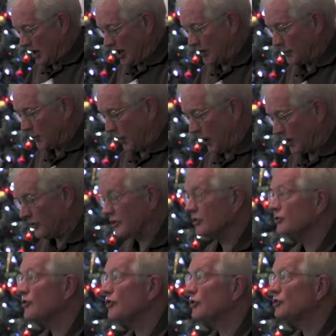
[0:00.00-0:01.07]
and
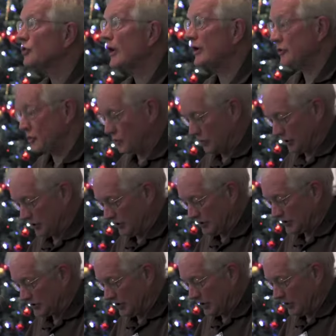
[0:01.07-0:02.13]
partner to the trade
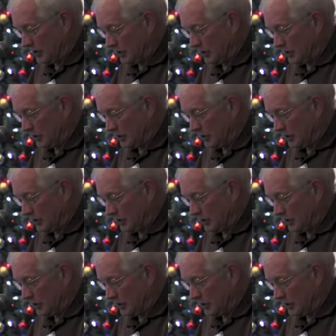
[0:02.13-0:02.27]
unions